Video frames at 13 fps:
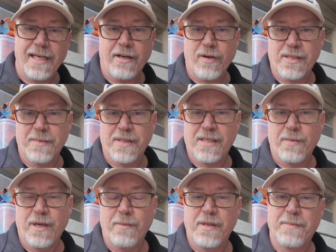nearly Christmas,
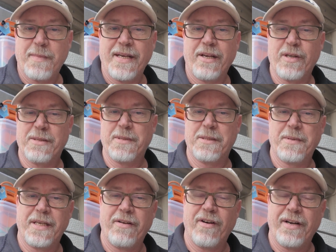and we don't want to be spending Christmas
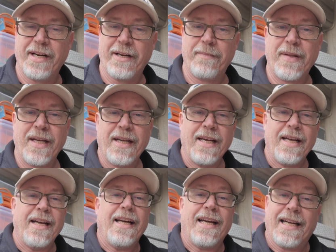money right now,
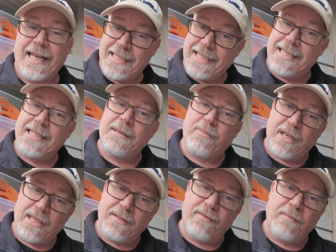unless this is a
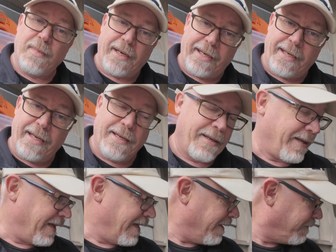present for Mike.
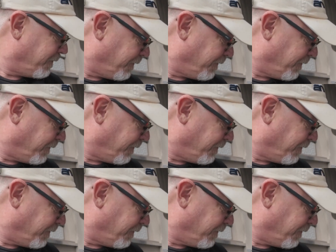Yeah.